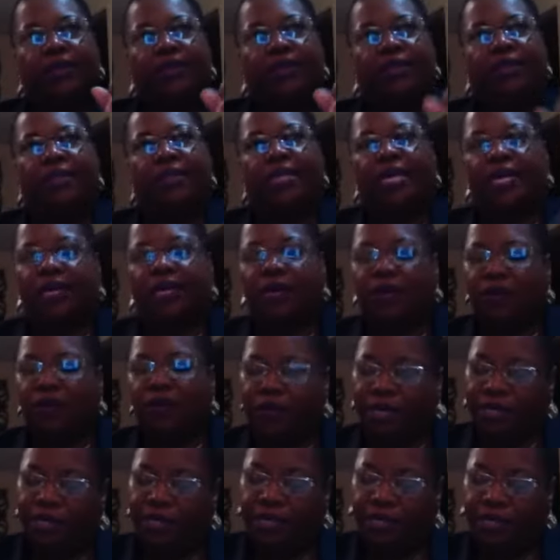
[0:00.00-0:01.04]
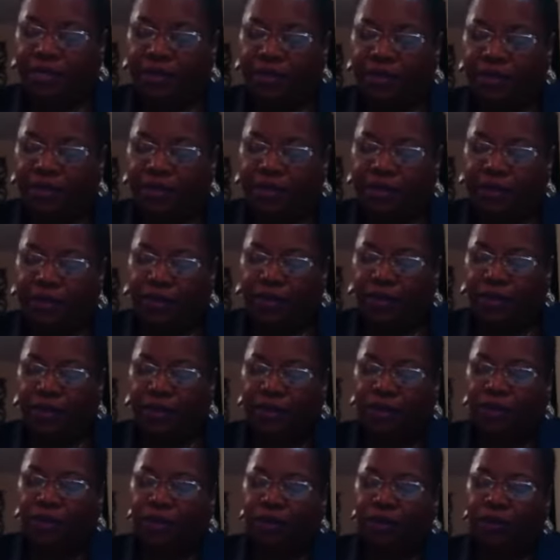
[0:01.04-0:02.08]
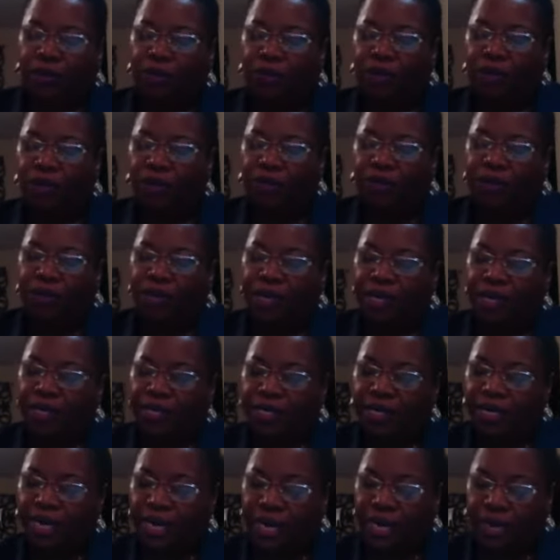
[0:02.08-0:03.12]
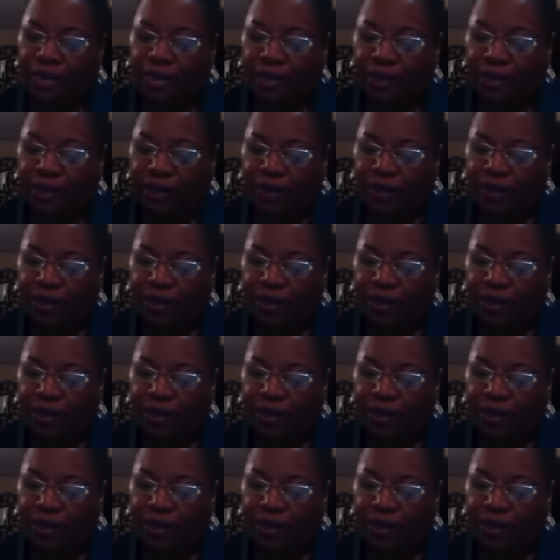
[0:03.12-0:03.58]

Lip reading: The second question, what would it take